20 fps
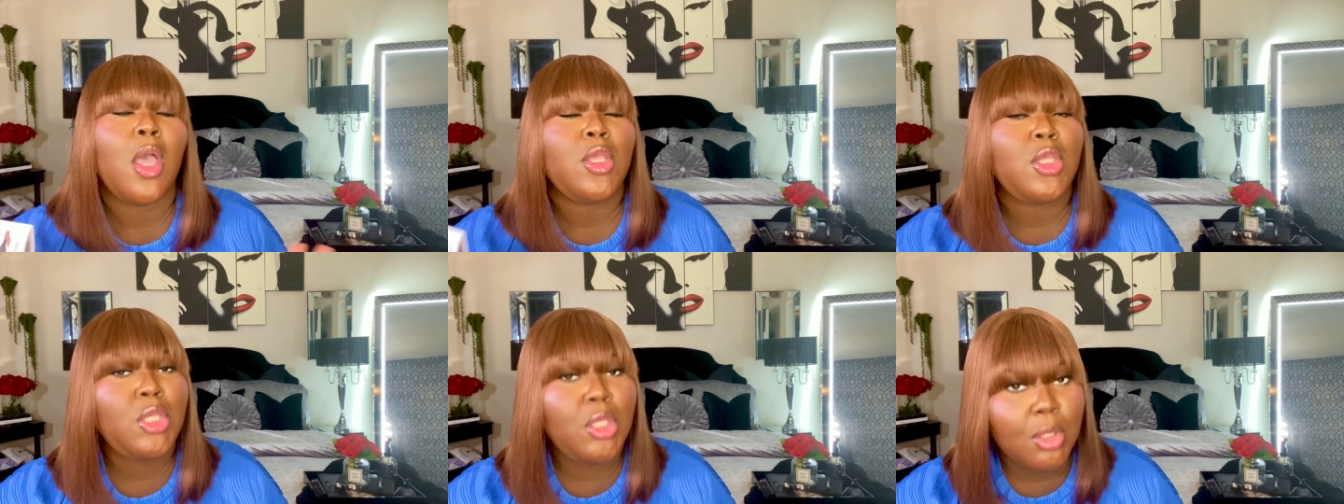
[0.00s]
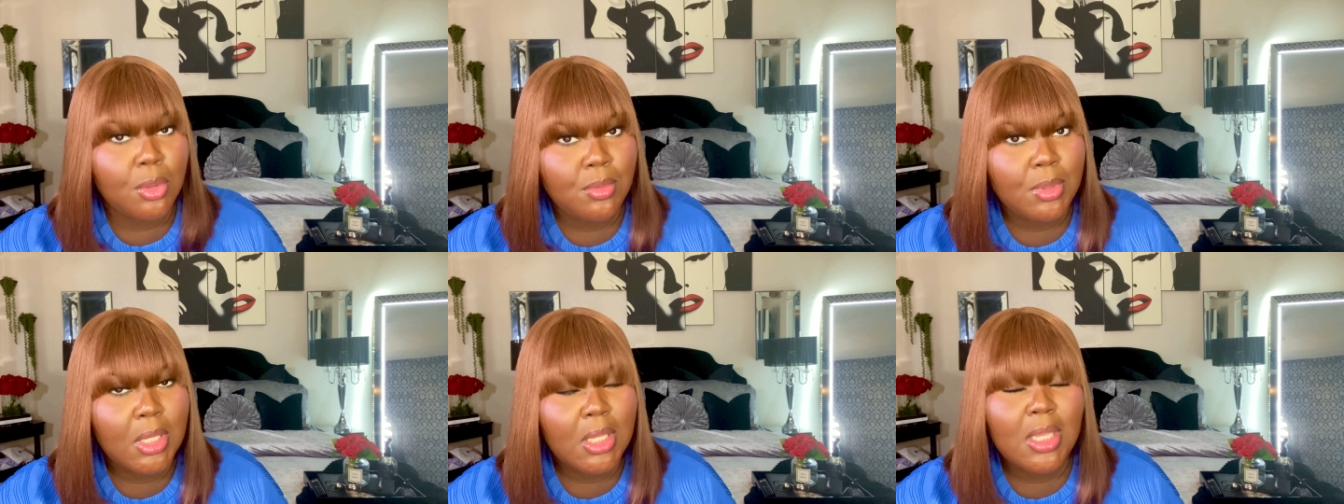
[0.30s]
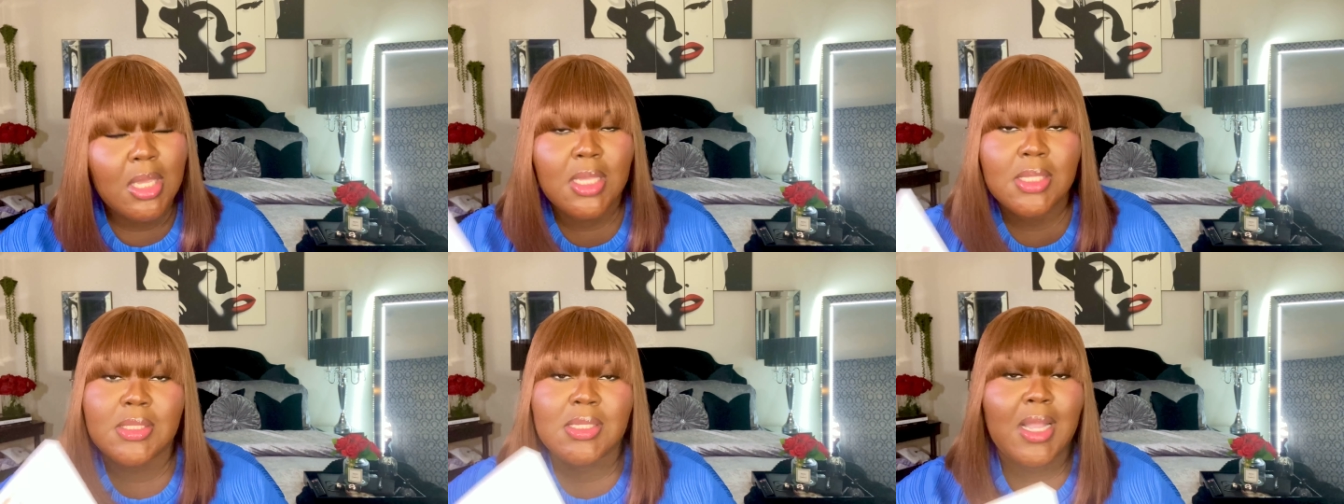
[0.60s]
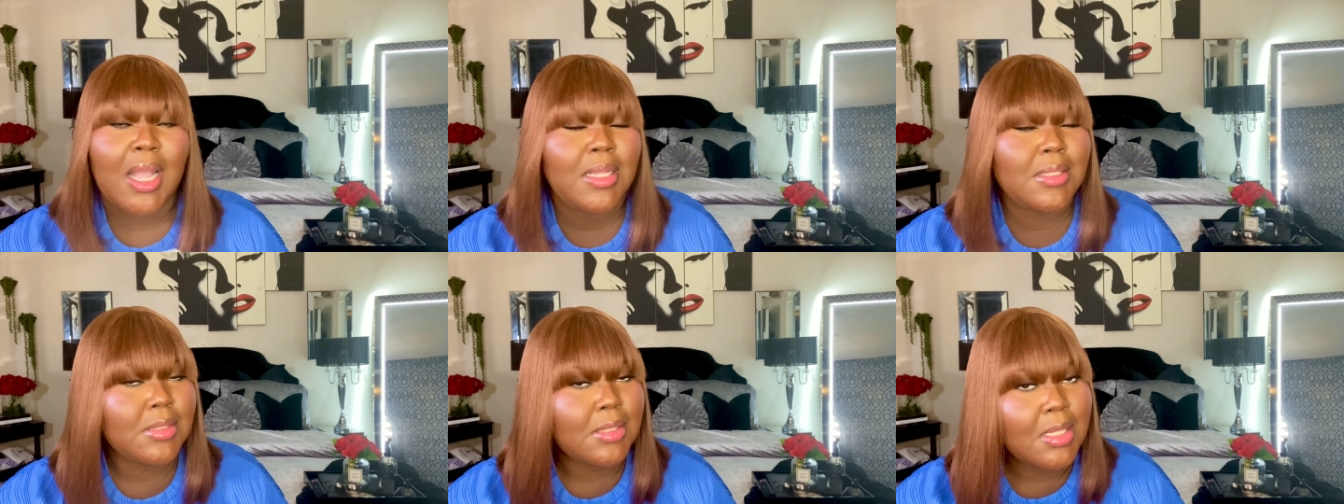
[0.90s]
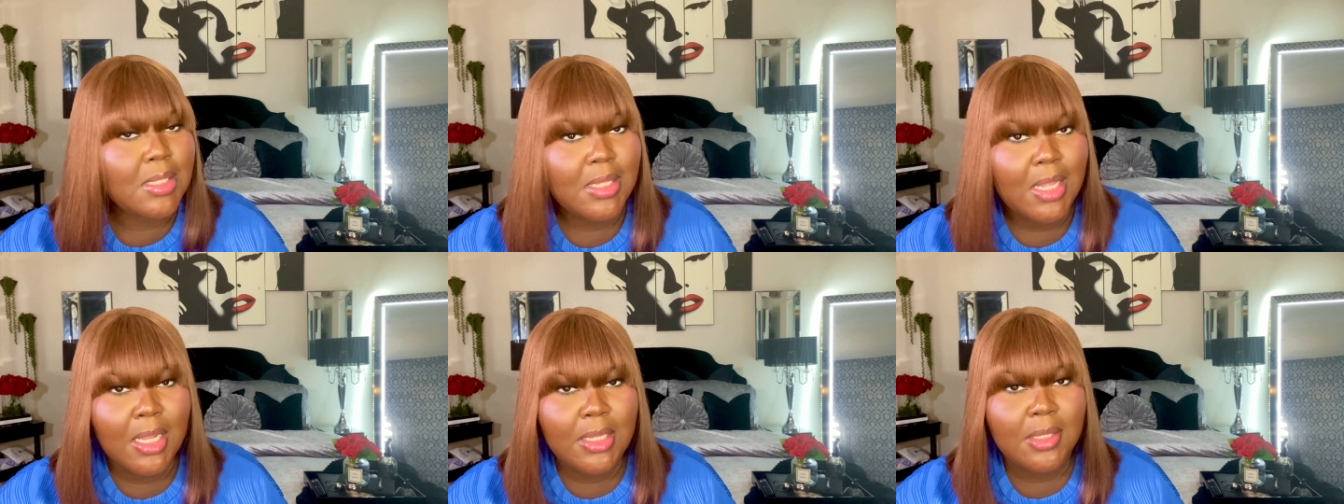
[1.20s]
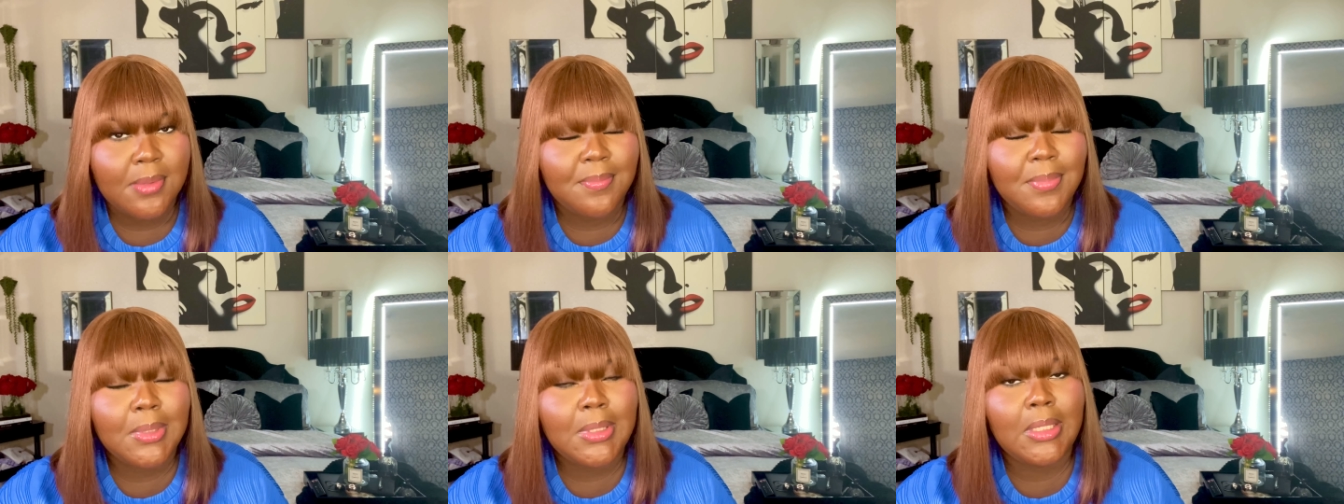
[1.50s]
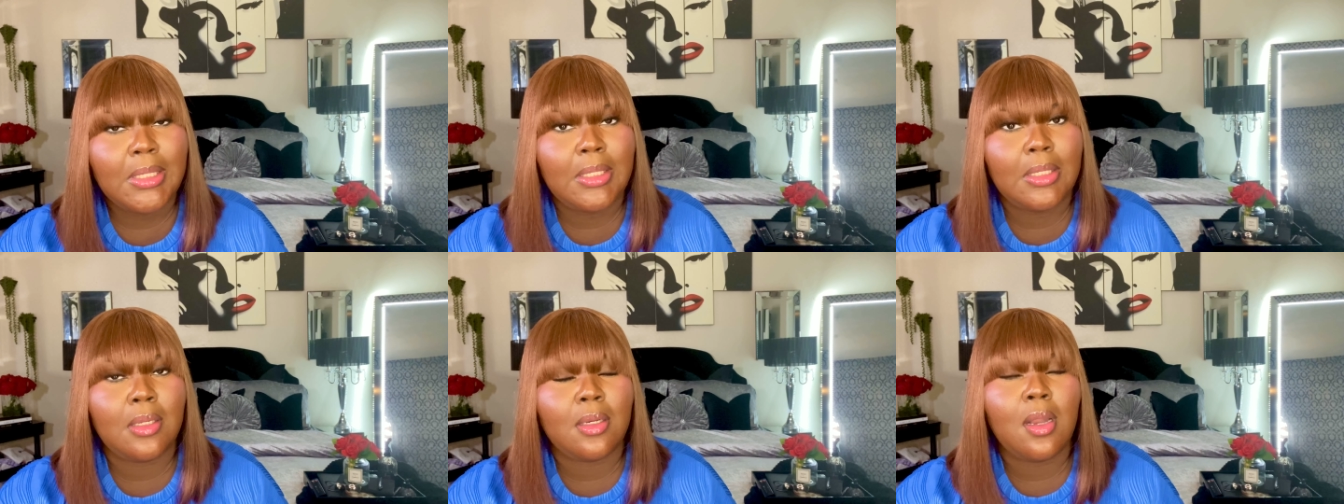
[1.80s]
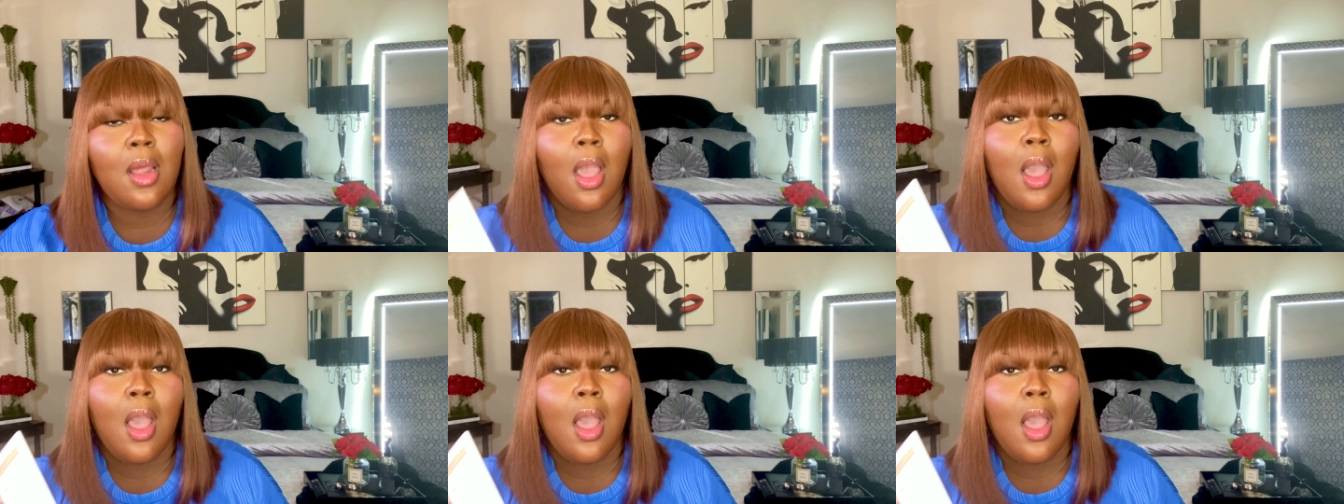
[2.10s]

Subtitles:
unit. It's not synthetic blend.